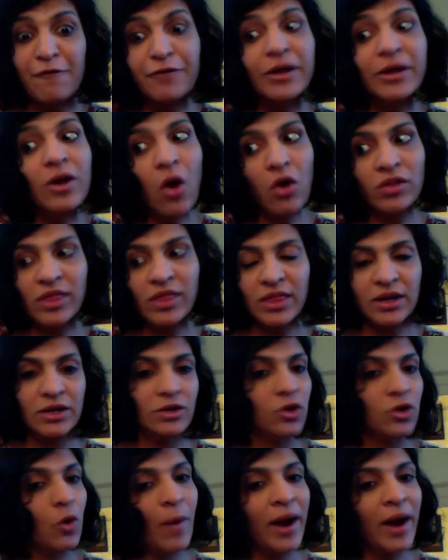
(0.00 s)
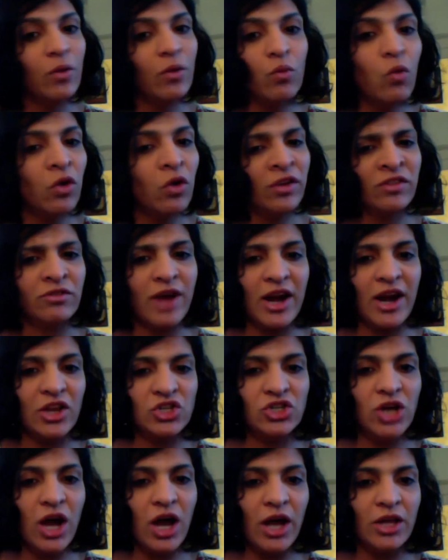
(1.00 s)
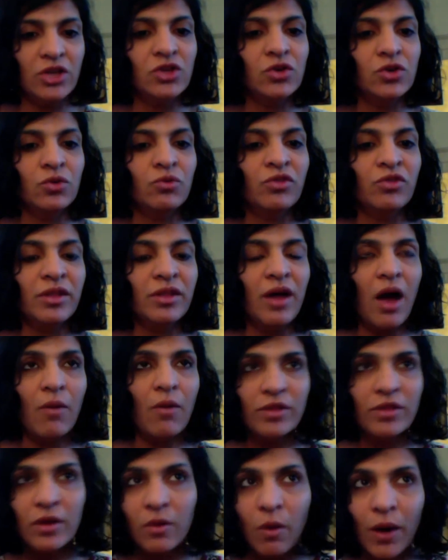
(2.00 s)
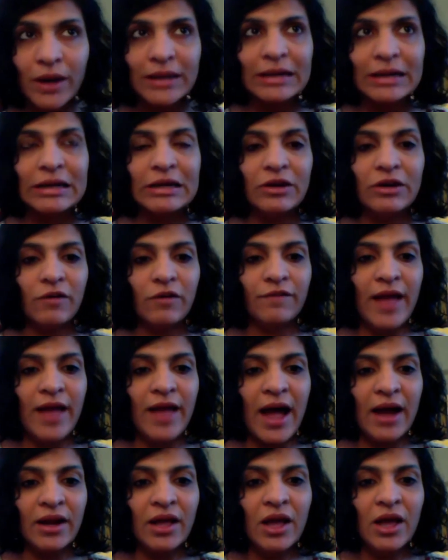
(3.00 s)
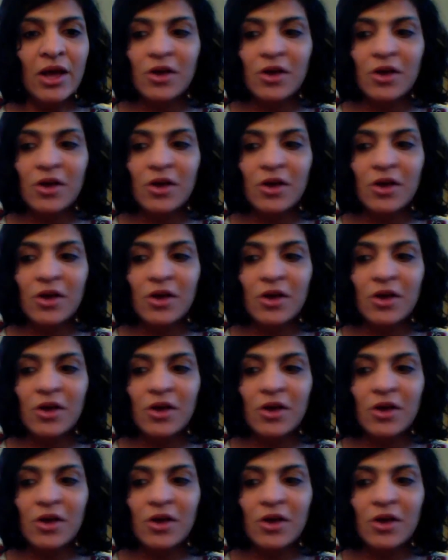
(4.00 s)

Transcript: consult, no matter what strategy I use. I was quite clear of that.